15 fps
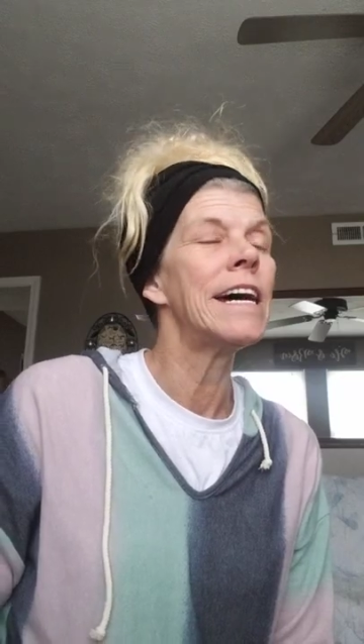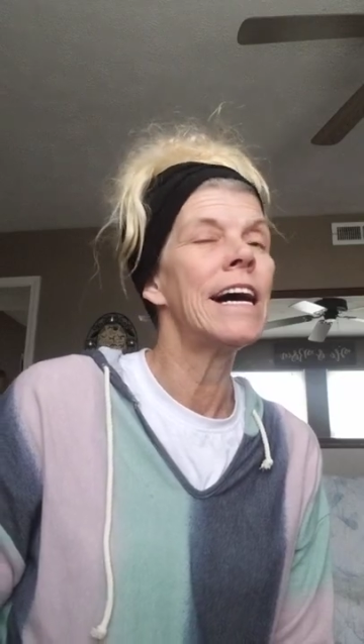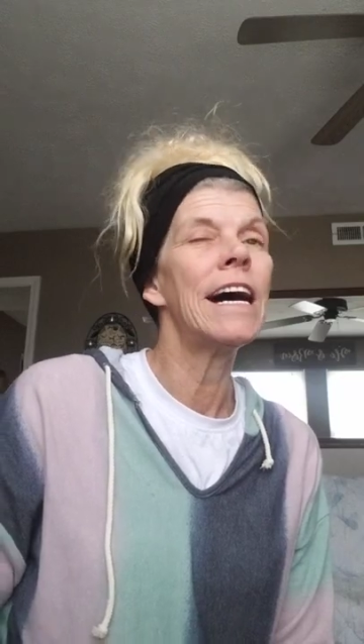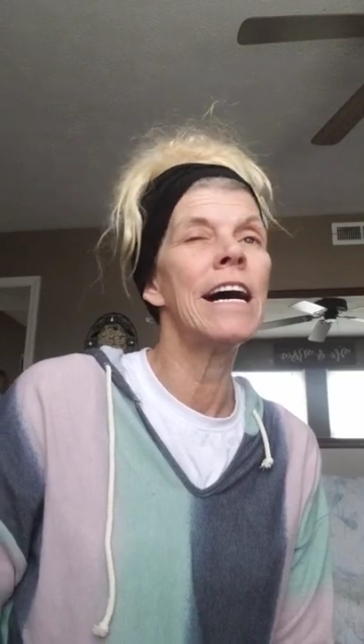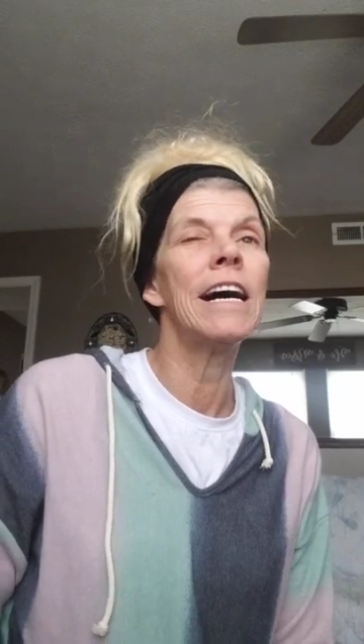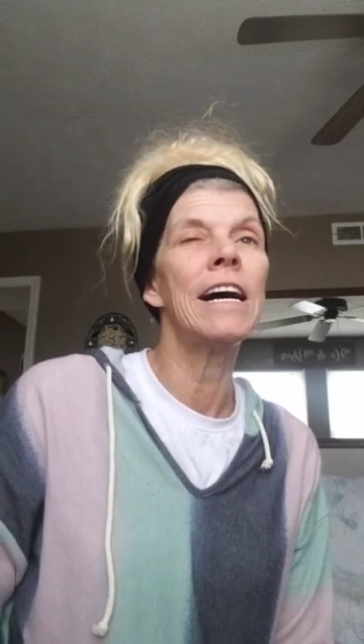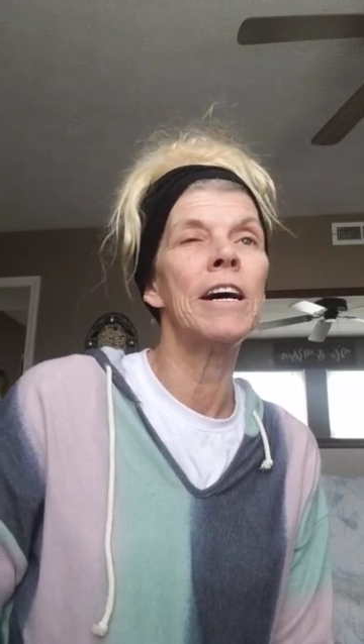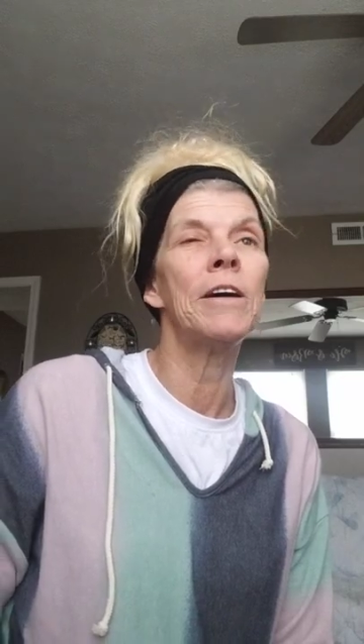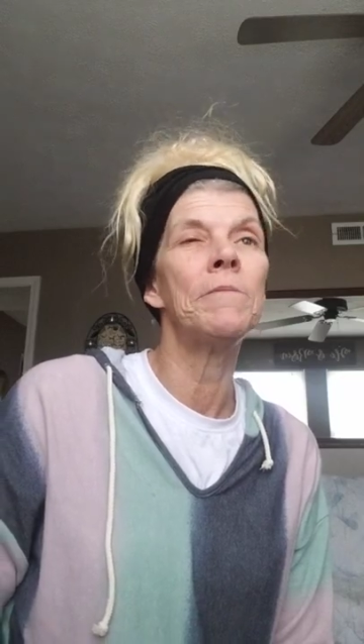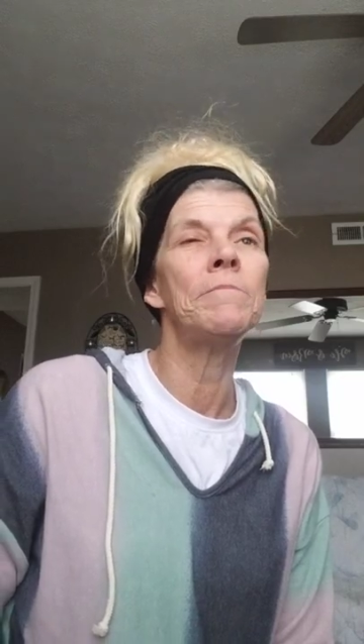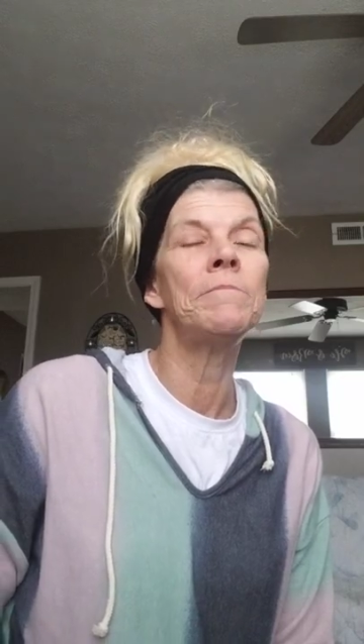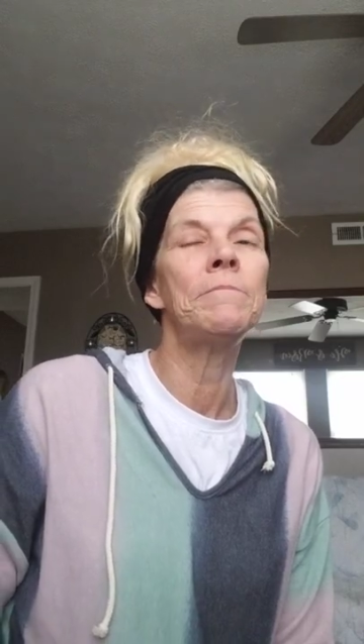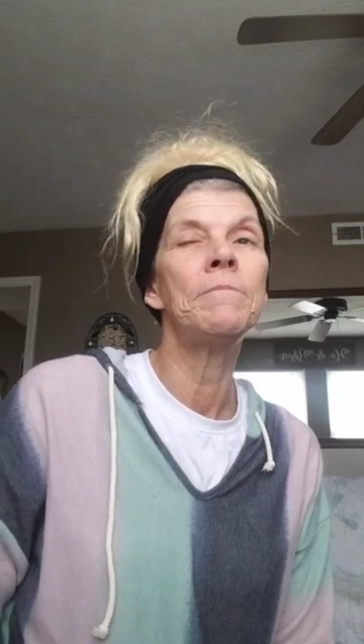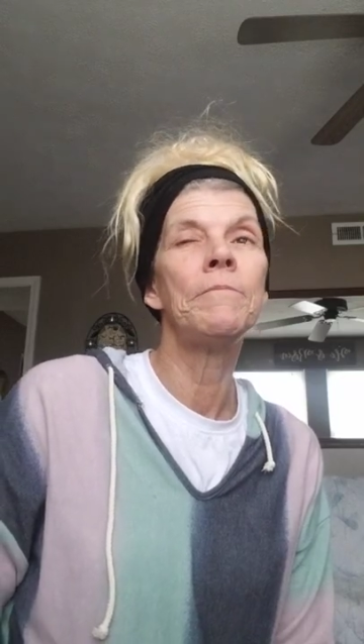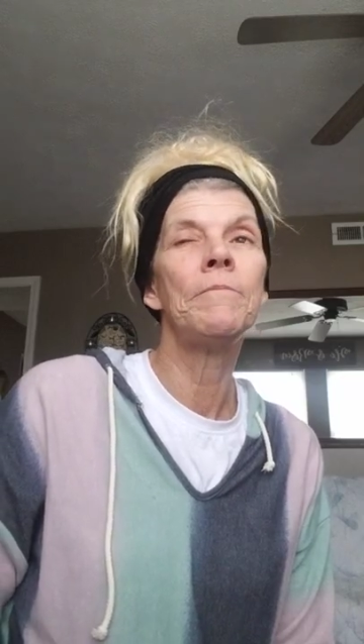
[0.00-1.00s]

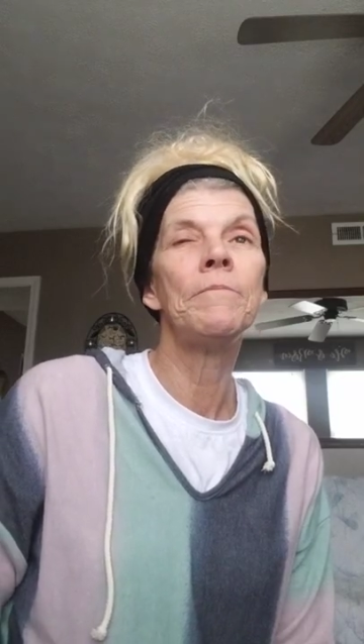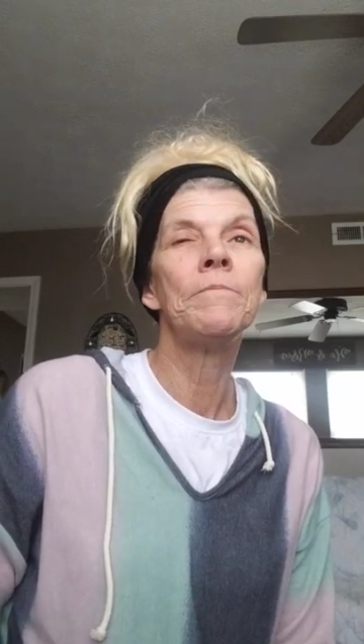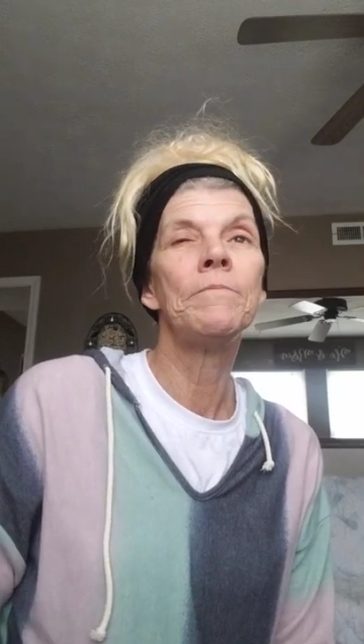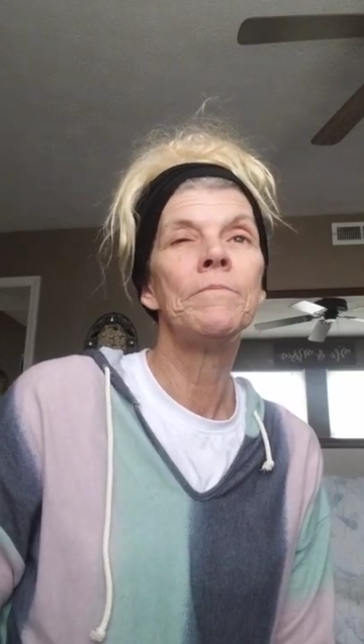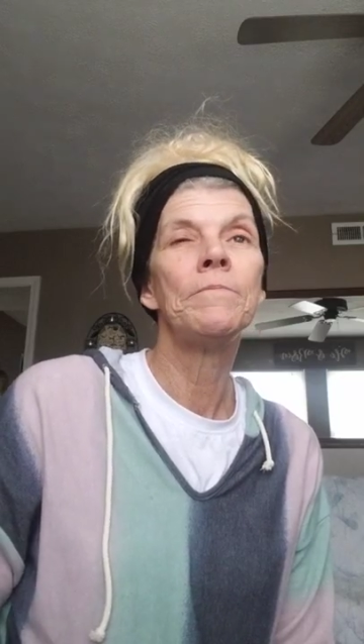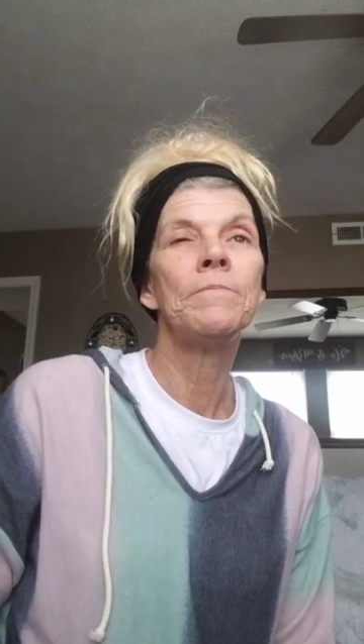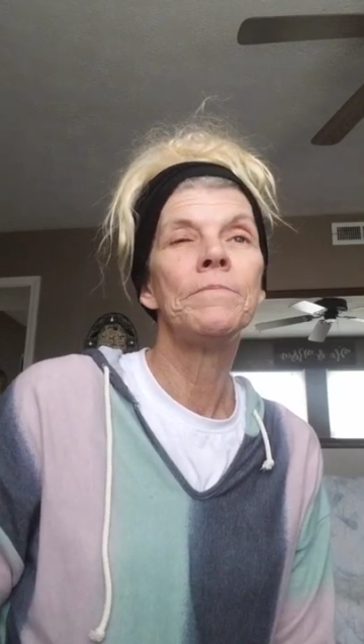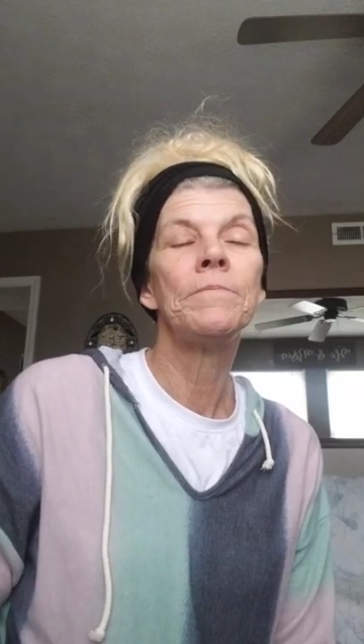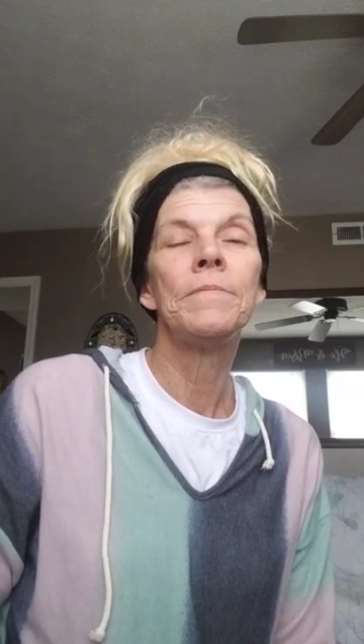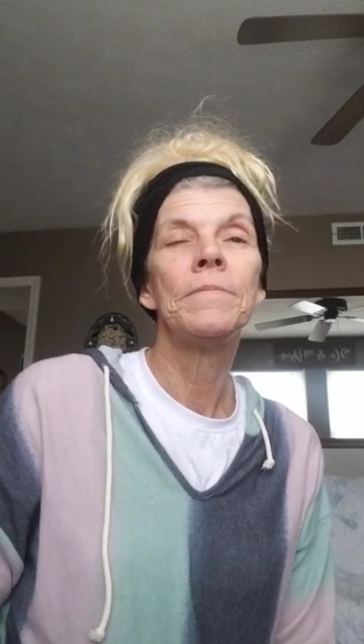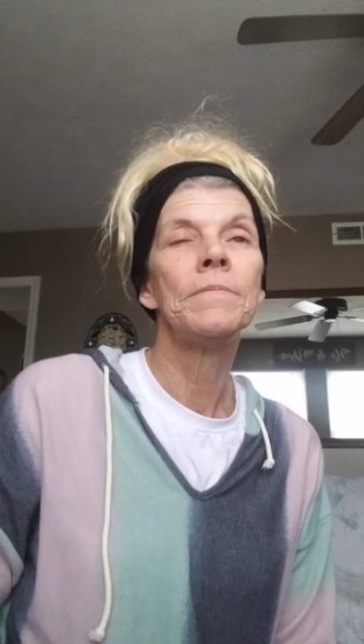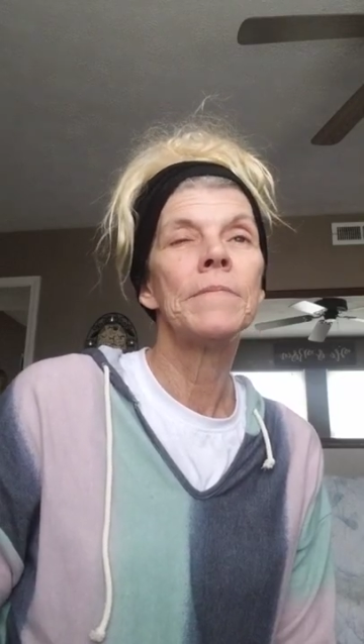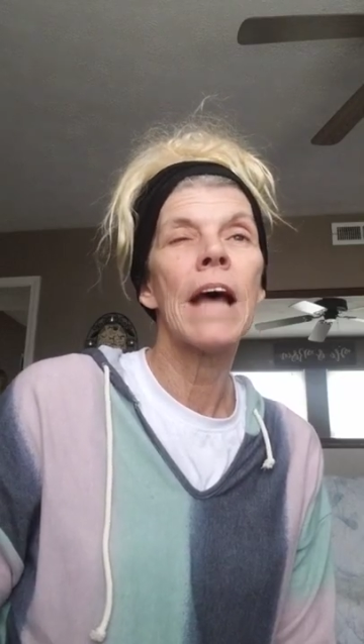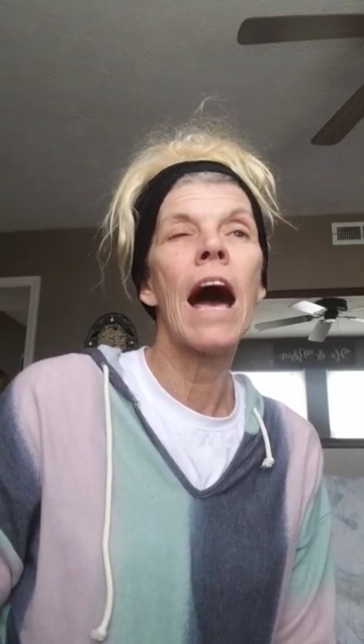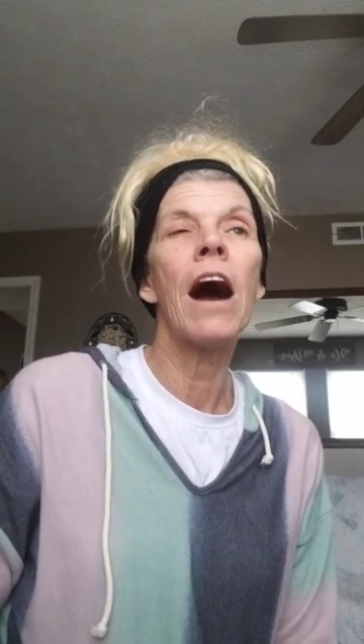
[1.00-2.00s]
Um,
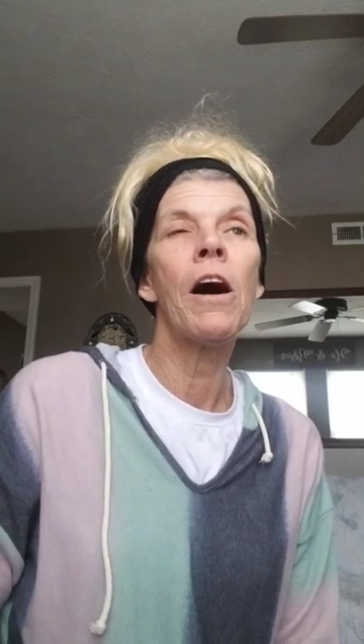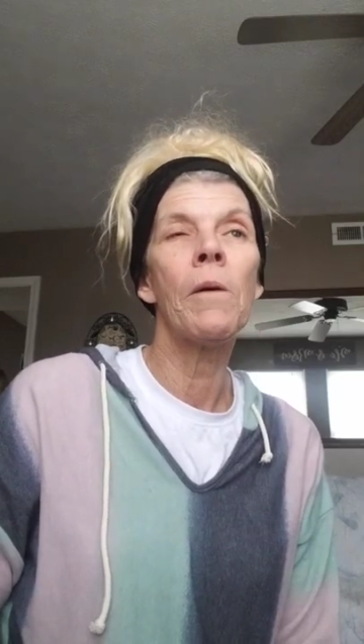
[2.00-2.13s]
I